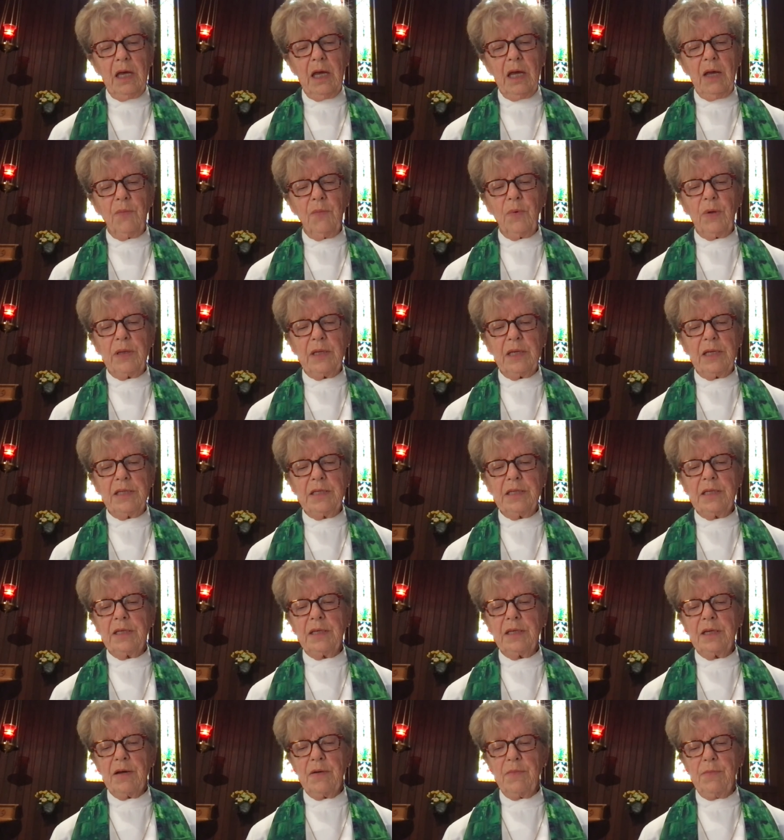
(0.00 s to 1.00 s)
And when they
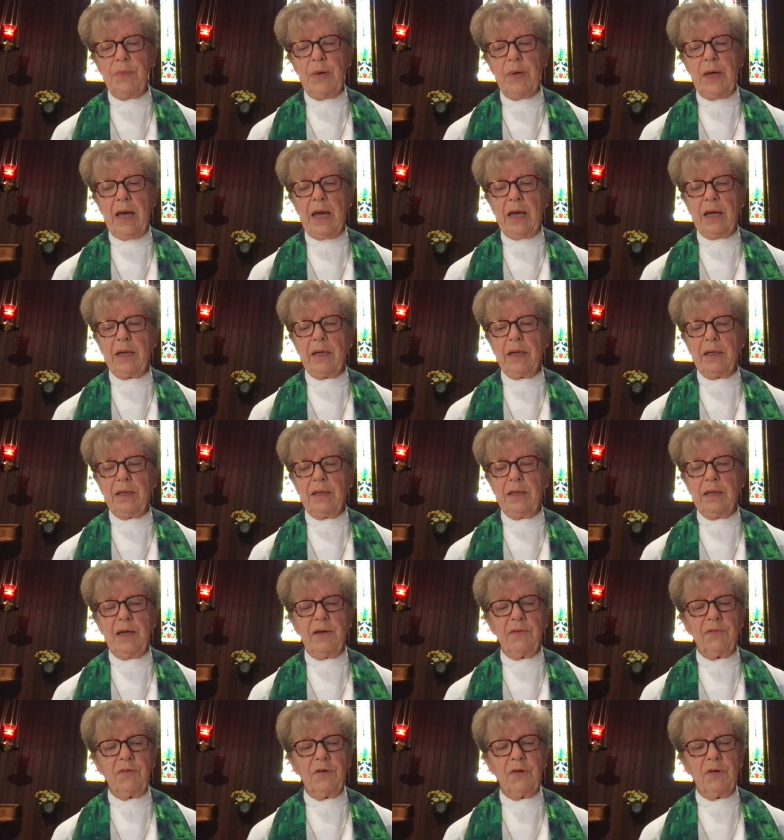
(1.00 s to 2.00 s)
did come back, and
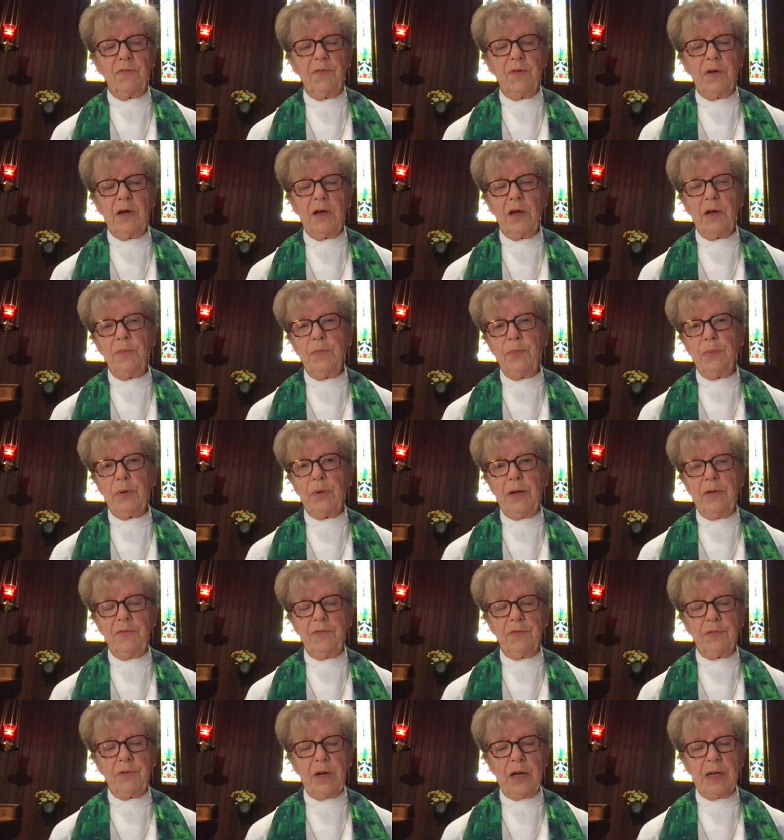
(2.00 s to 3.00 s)
after a very
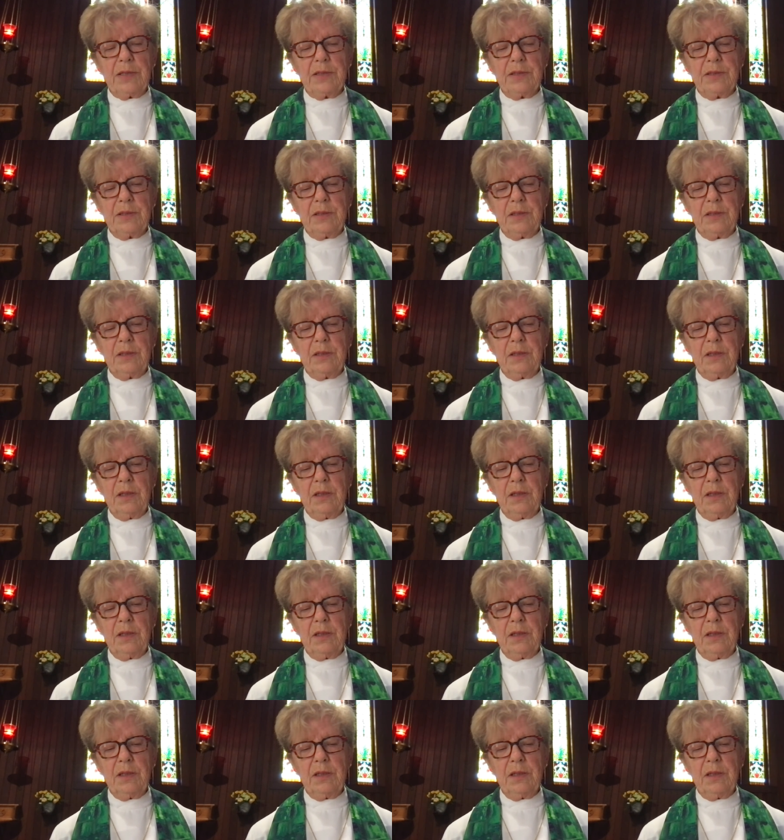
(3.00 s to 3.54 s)
brief rest,